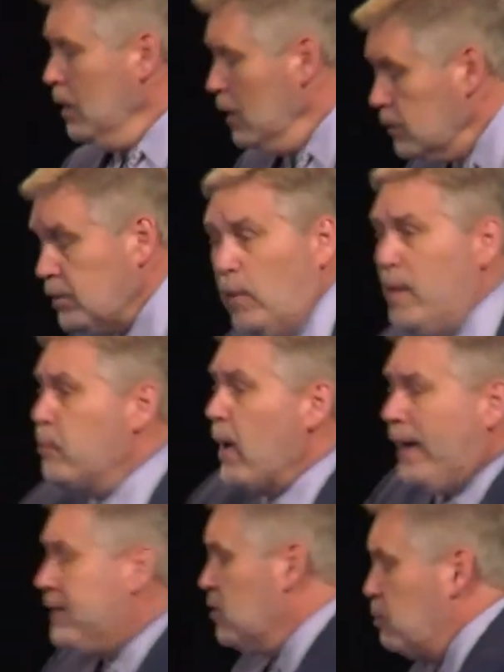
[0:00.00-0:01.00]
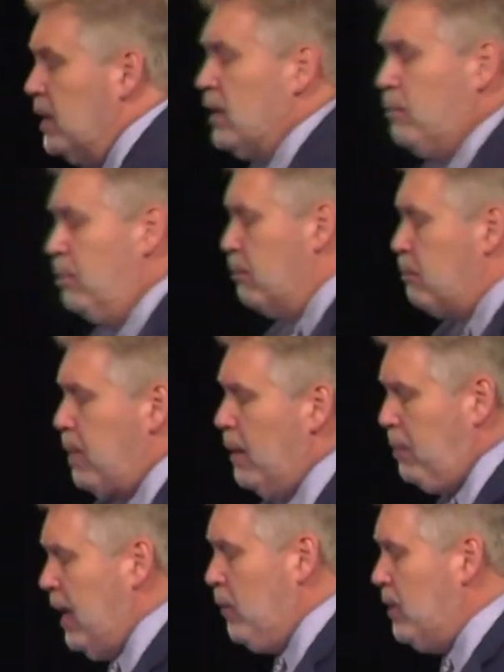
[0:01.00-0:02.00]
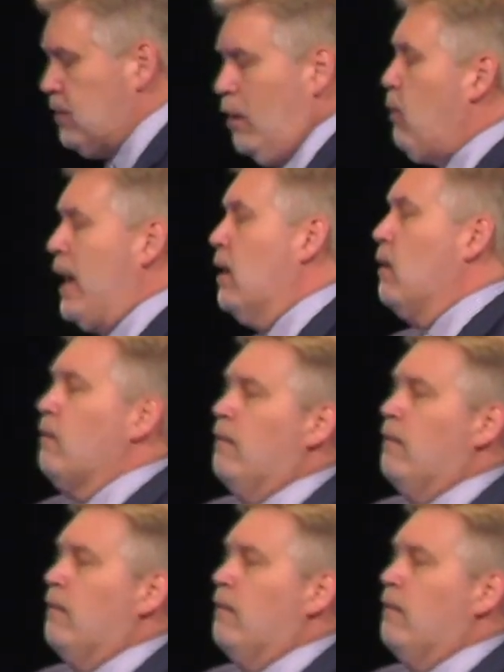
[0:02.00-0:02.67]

So we practice being penguins around